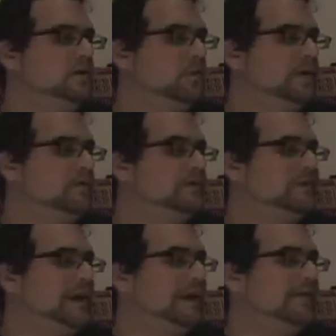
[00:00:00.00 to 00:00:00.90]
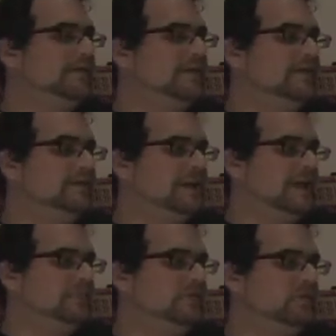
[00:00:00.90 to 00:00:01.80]
where he was taken outside the
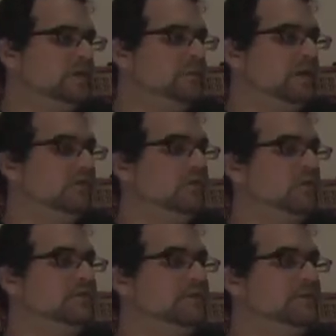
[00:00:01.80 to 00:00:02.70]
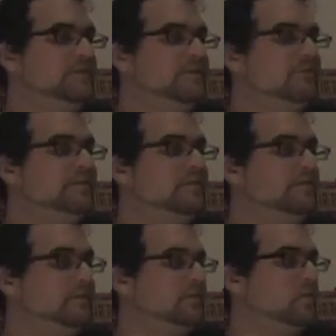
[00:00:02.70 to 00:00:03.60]
time stream and shown something very
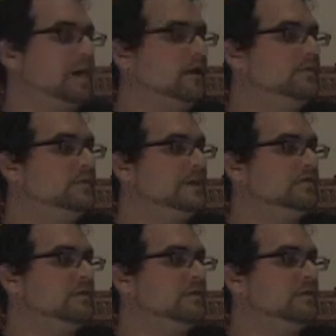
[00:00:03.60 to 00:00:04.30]
similar to what I was being